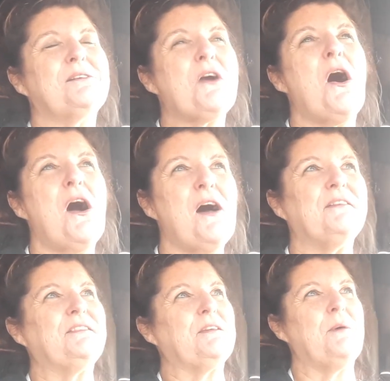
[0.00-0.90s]

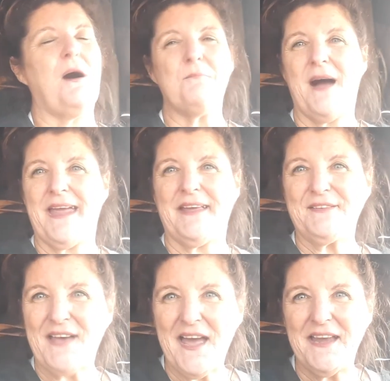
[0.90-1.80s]
caused my
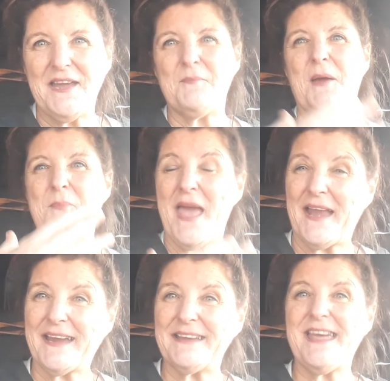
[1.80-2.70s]
anxiety, my
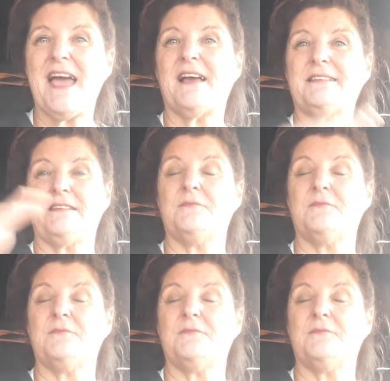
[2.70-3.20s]
panic attacks,